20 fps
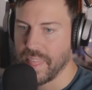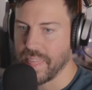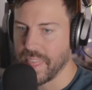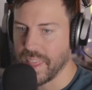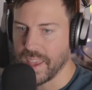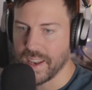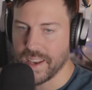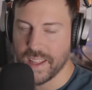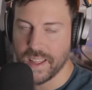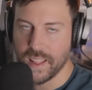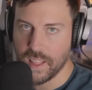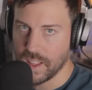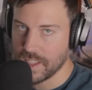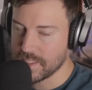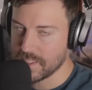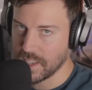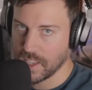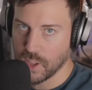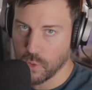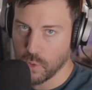than,
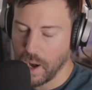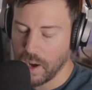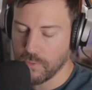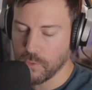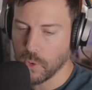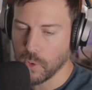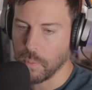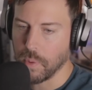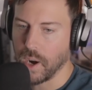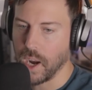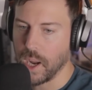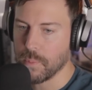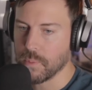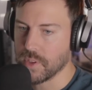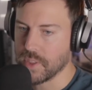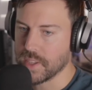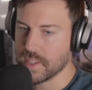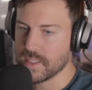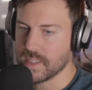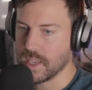let's say, the RAV4 Prime
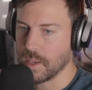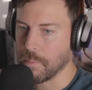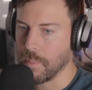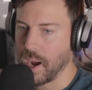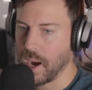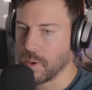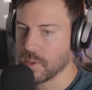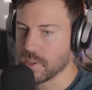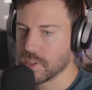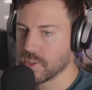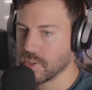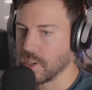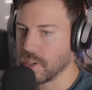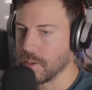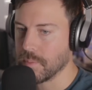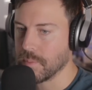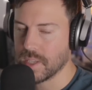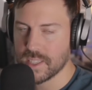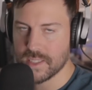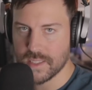with the same
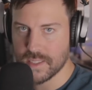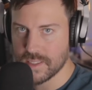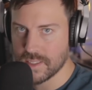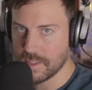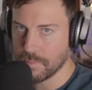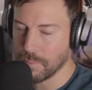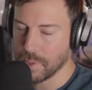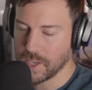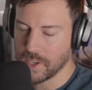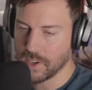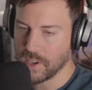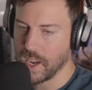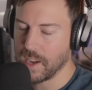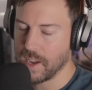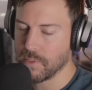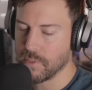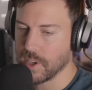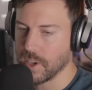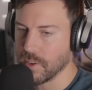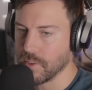powertrain, because it's a bigger,
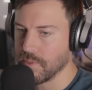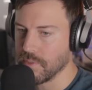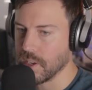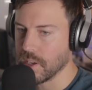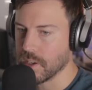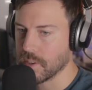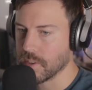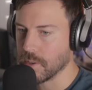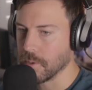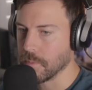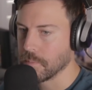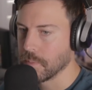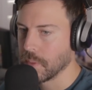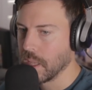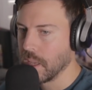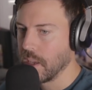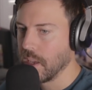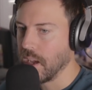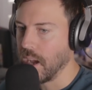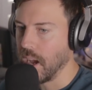heavier vehicle.
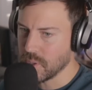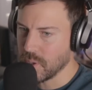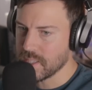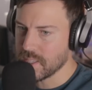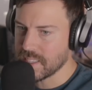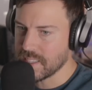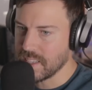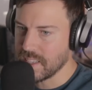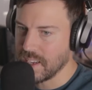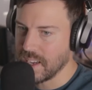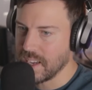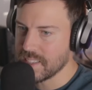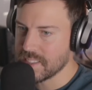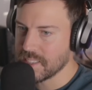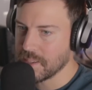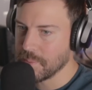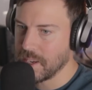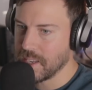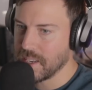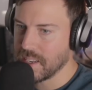Also has an
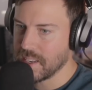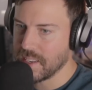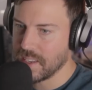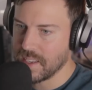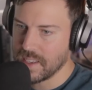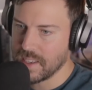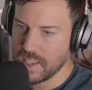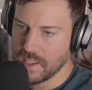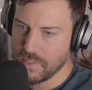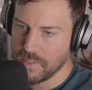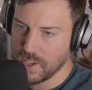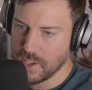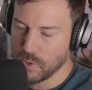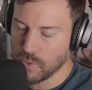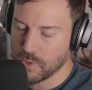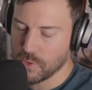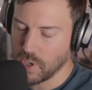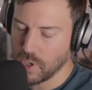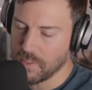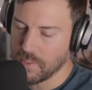estimated
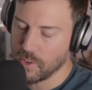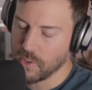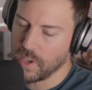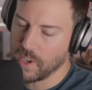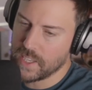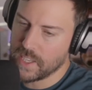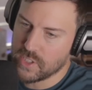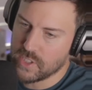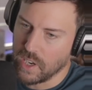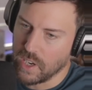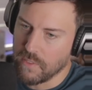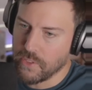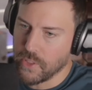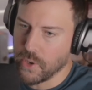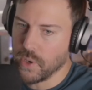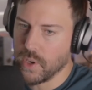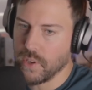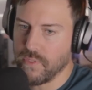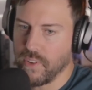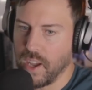EV driving range of
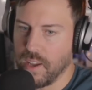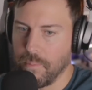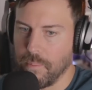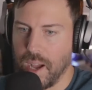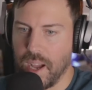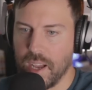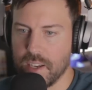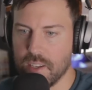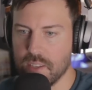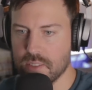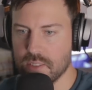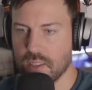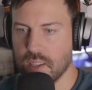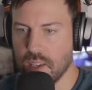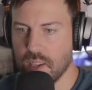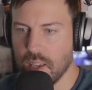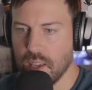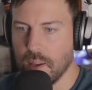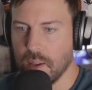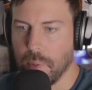35 miles.
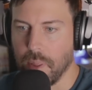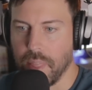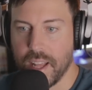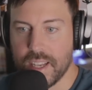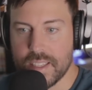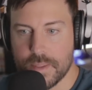But